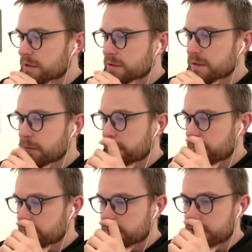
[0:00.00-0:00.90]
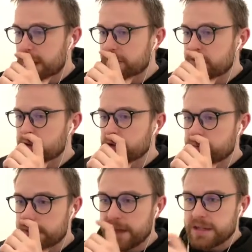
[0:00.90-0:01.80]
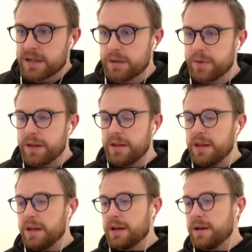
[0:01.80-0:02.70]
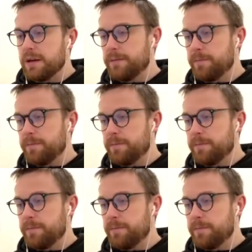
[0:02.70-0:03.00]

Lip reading: Some of them are shaved, of course, but that's gonna be the